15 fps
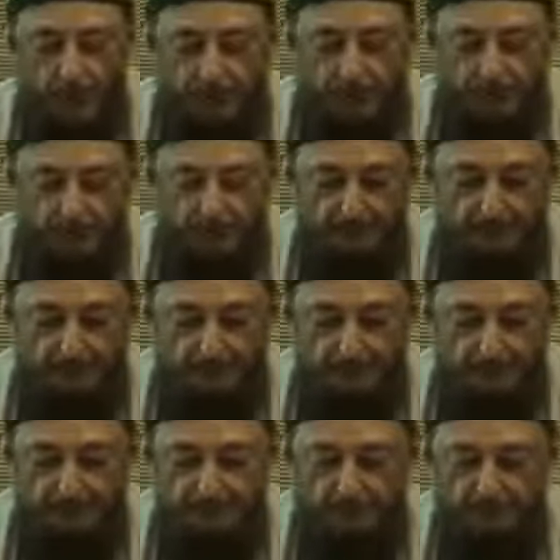Do not
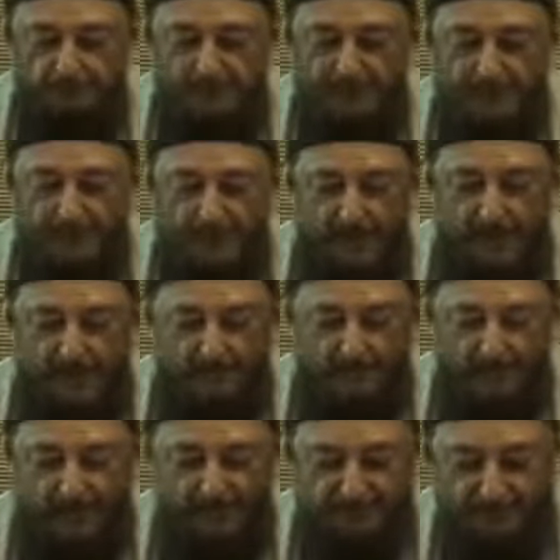be
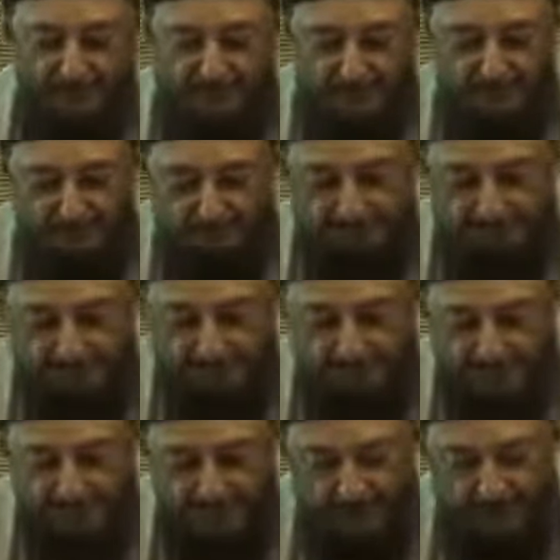haphazard.
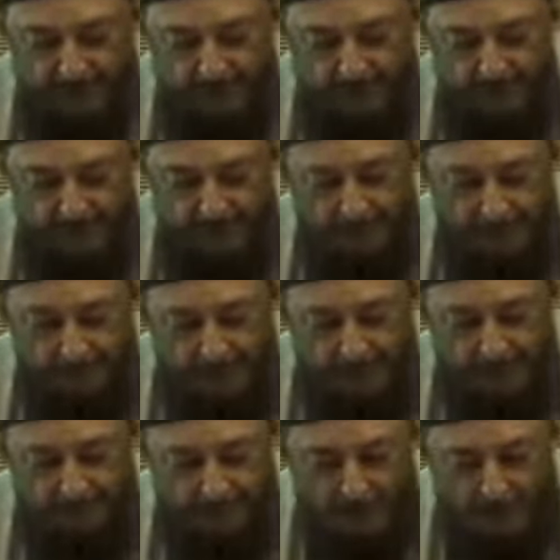
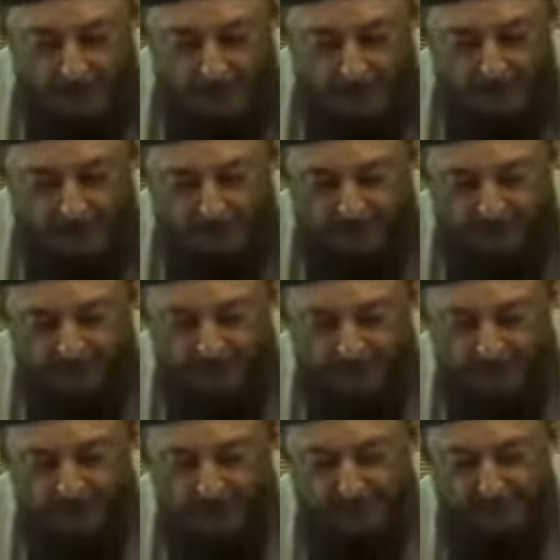Do not be
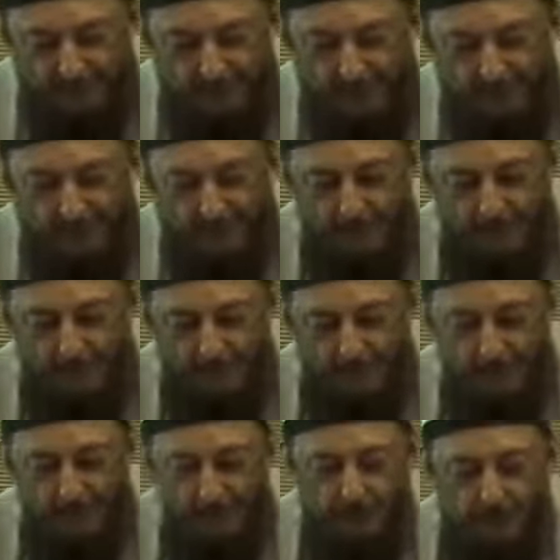whimsical.
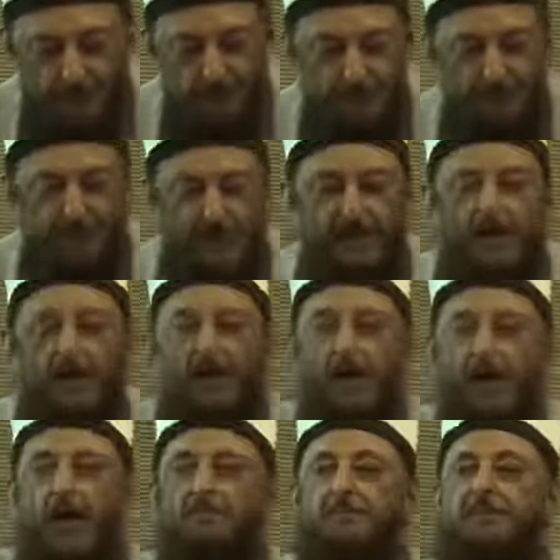Do not be
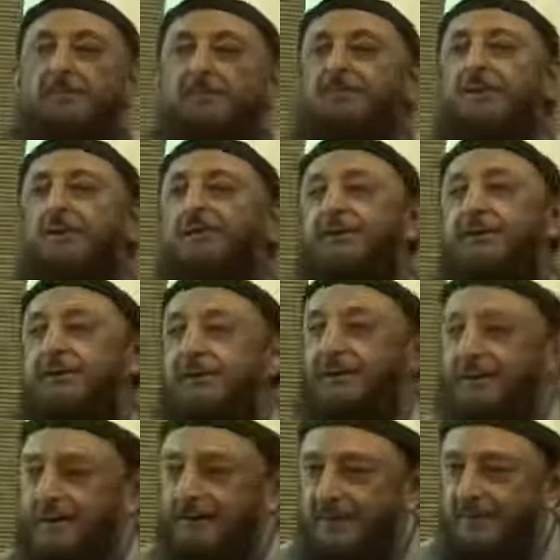
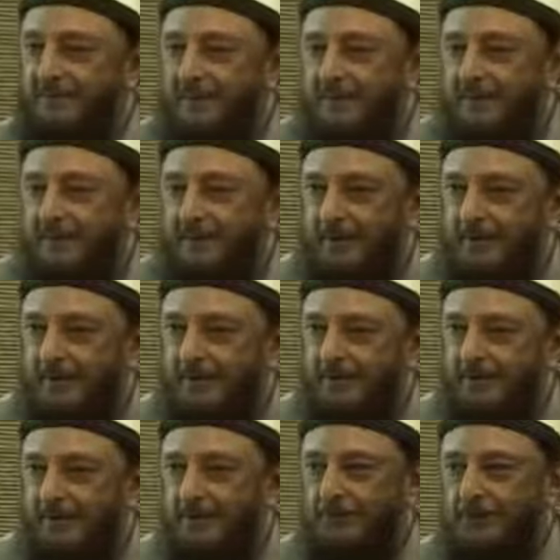arbitrary
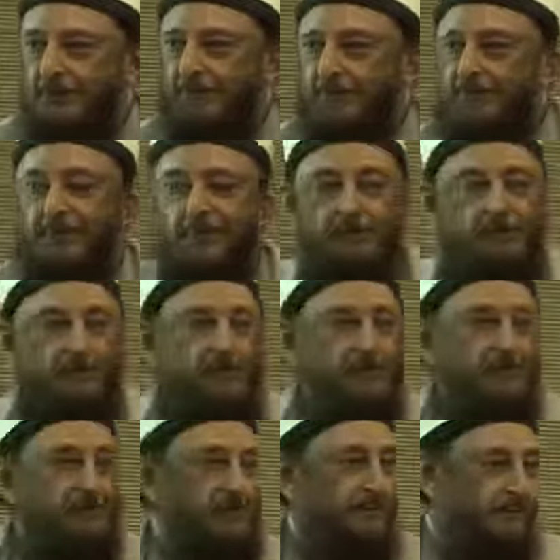when you seek
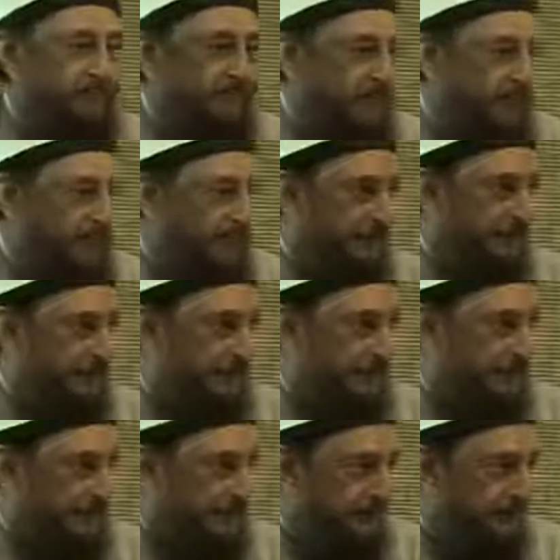to
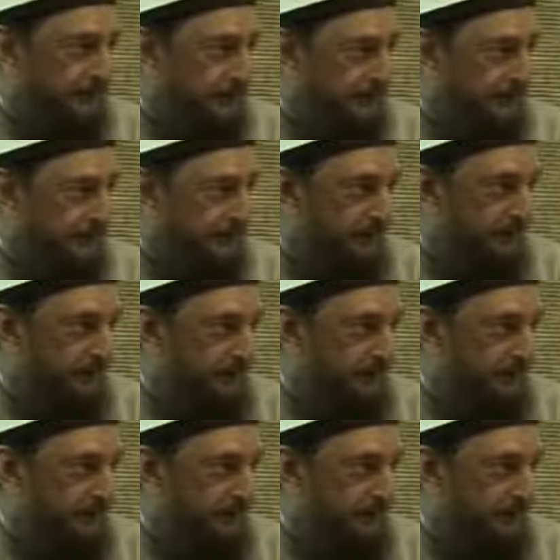understand these verses.